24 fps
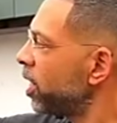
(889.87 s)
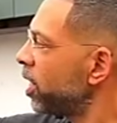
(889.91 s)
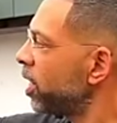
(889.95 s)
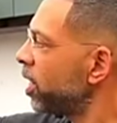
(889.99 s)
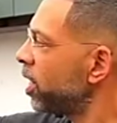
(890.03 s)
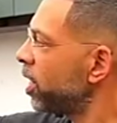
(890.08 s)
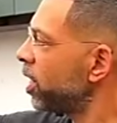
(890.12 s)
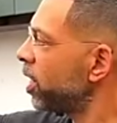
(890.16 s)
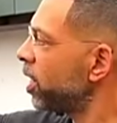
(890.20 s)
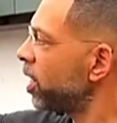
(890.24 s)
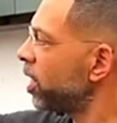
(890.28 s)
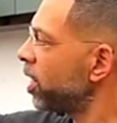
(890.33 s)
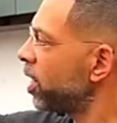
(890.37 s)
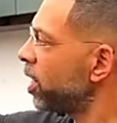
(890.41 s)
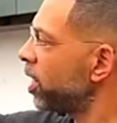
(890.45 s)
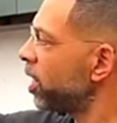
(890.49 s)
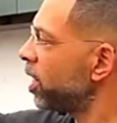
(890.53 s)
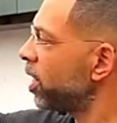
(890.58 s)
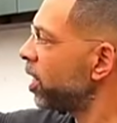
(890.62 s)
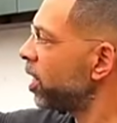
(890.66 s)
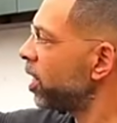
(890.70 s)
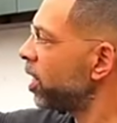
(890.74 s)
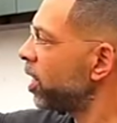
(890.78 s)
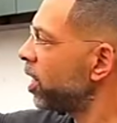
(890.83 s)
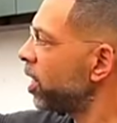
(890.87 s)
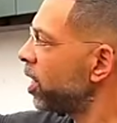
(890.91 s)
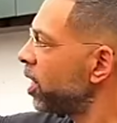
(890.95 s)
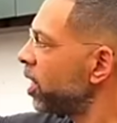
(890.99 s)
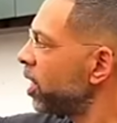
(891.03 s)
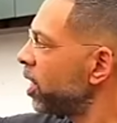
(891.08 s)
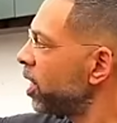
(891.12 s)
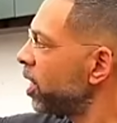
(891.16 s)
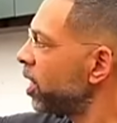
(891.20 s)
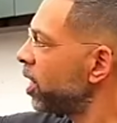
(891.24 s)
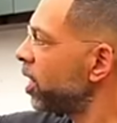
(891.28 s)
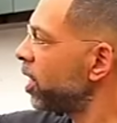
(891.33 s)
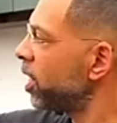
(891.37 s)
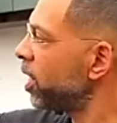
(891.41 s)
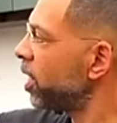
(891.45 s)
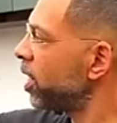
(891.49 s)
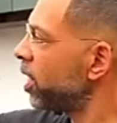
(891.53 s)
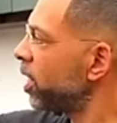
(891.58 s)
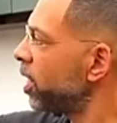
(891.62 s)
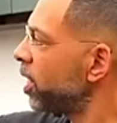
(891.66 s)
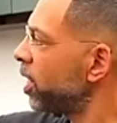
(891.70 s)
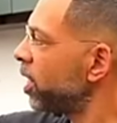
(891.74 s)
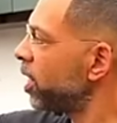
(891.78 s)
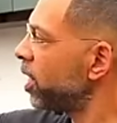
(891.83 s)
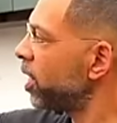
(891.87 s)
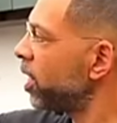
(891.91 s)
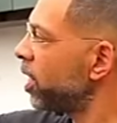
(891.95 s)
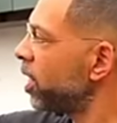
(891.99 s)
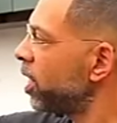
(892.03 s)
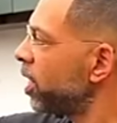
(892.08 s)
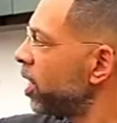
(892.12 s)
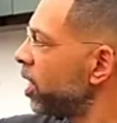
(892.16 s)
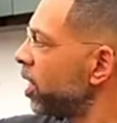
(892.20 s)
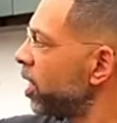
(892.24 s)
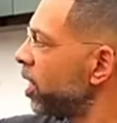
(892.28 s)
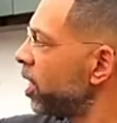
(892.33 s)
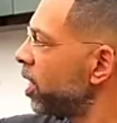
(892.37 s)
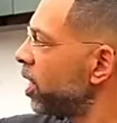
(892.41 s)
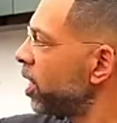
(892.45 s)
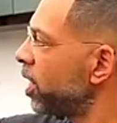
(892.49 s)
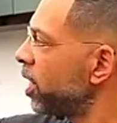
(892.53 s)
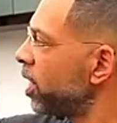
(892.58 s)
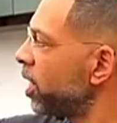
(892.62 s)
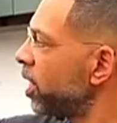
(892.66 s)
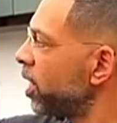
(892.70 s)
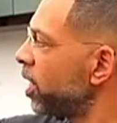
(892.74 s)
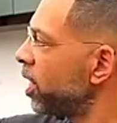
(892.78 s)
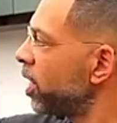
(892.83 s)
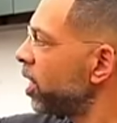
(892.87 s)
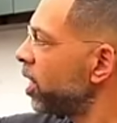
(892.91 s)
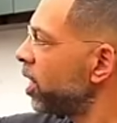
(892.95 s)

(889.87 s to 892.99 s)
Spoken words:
(not speaking)